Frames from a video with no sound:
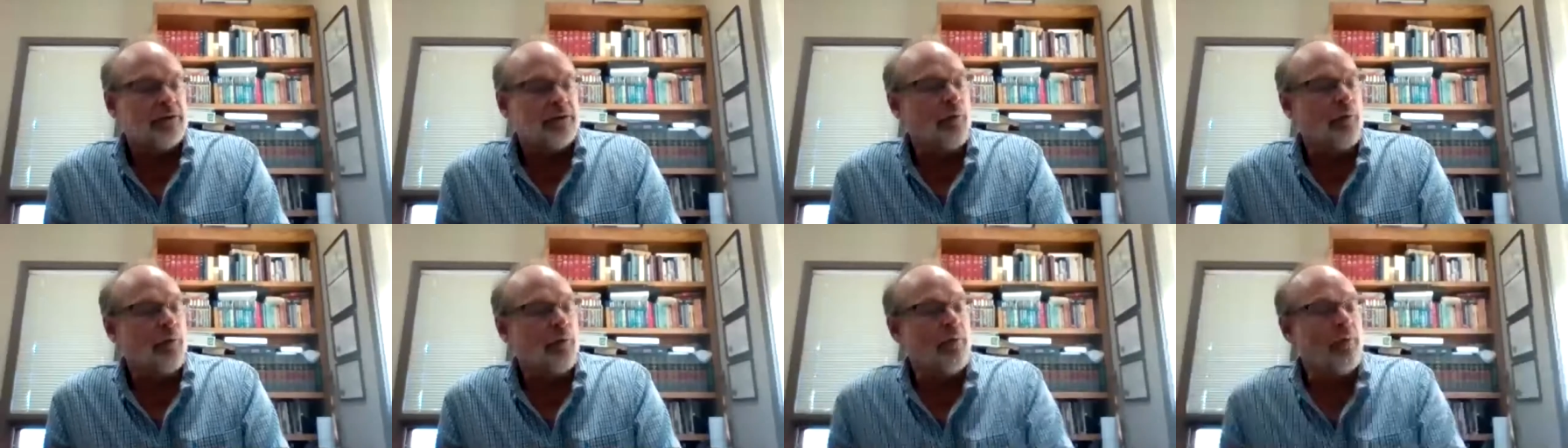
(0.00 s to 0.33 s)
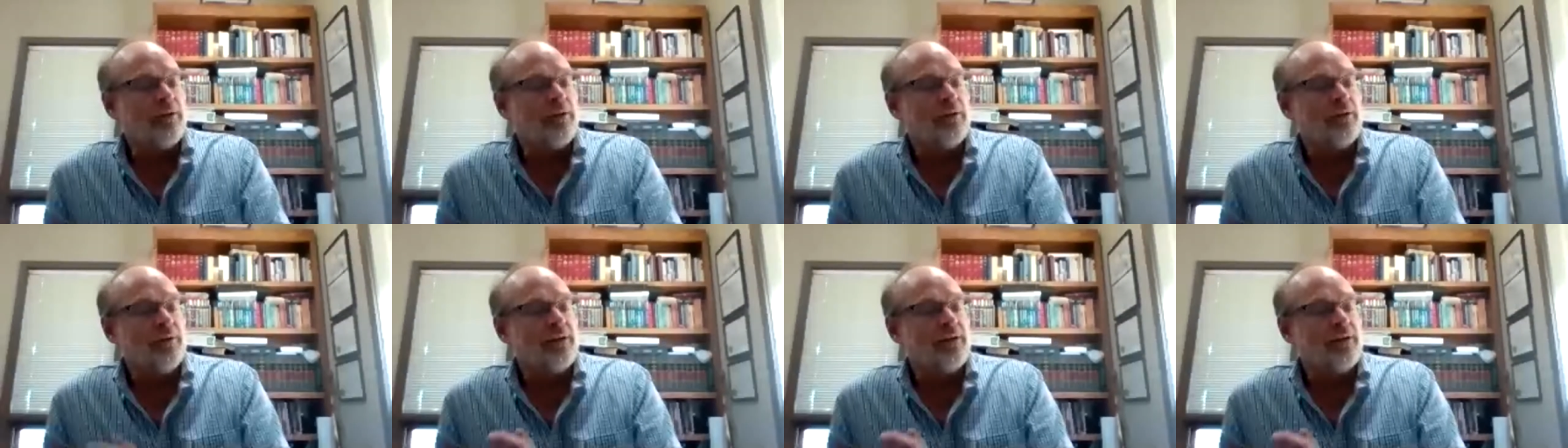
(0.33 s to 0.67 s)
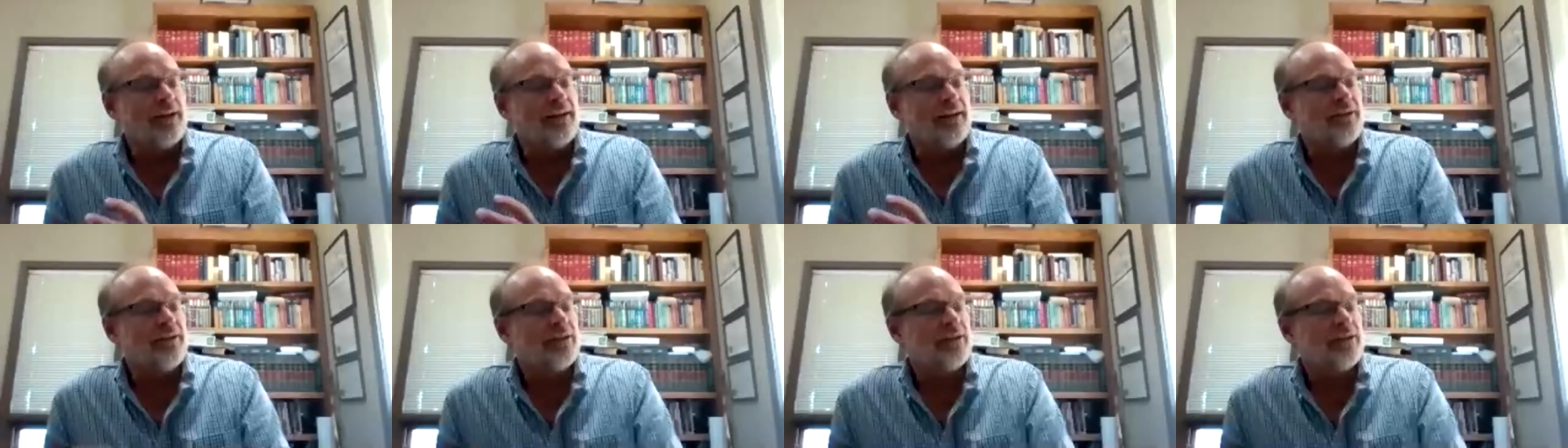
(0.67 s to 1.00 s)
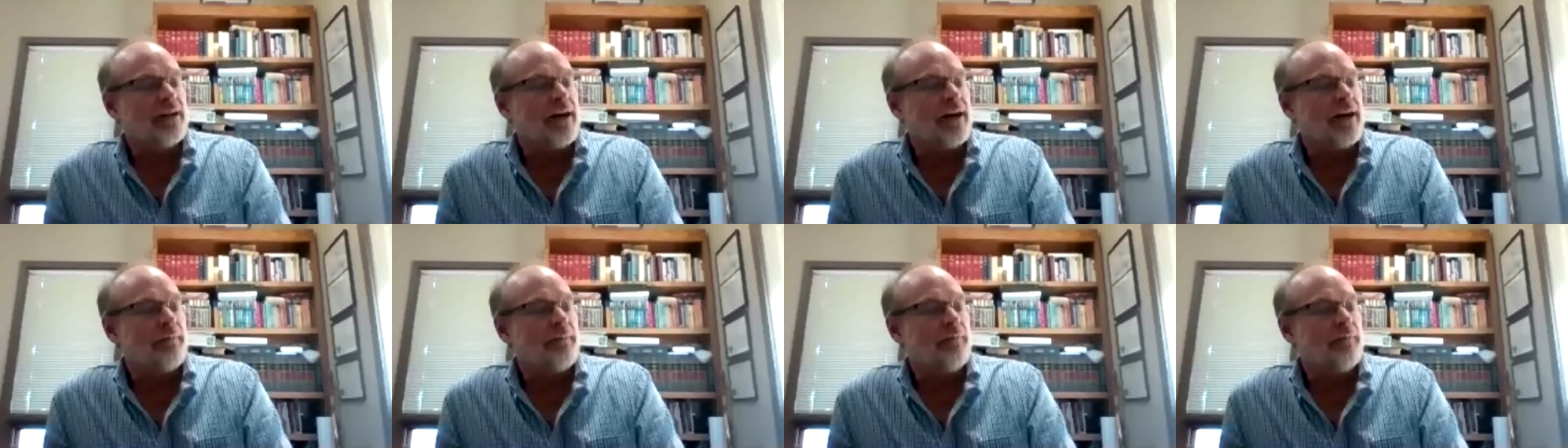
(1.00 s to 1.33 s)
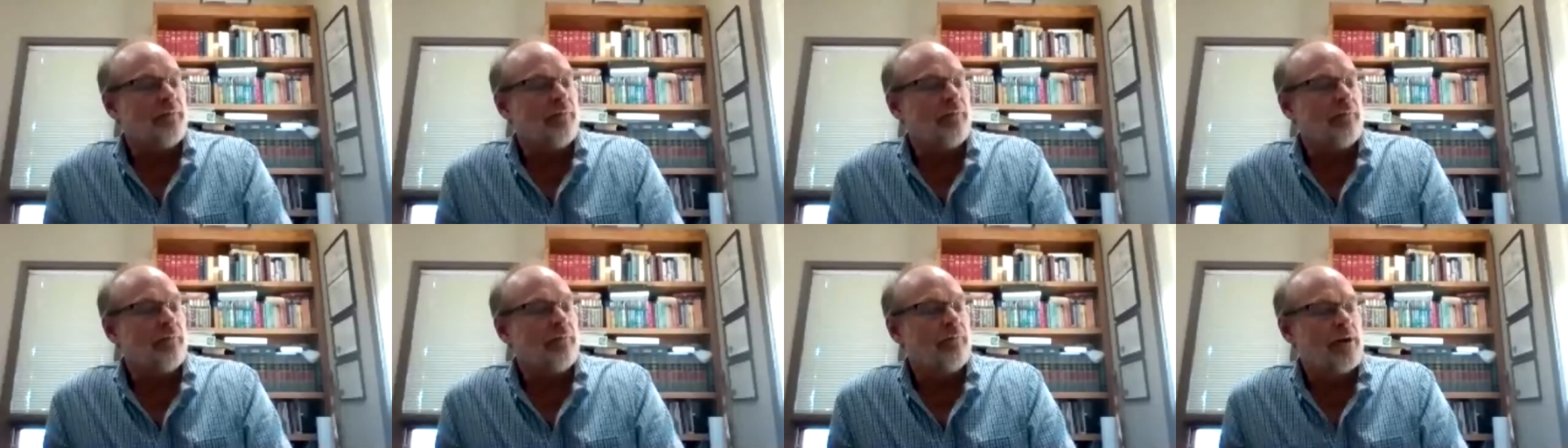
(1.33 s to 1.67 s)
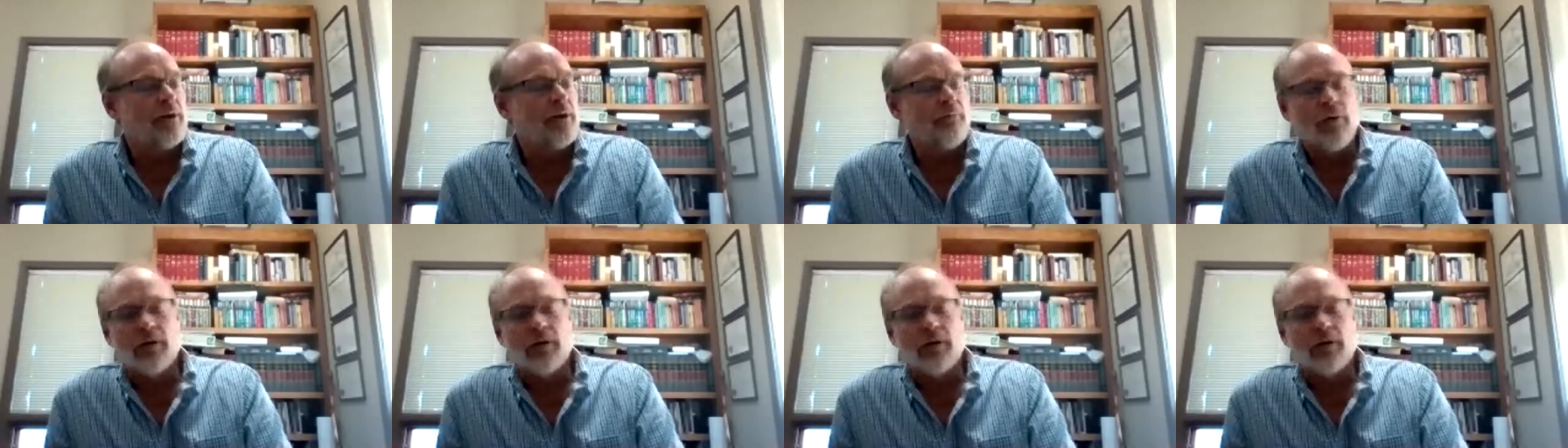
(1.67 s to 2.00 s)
we do things, we work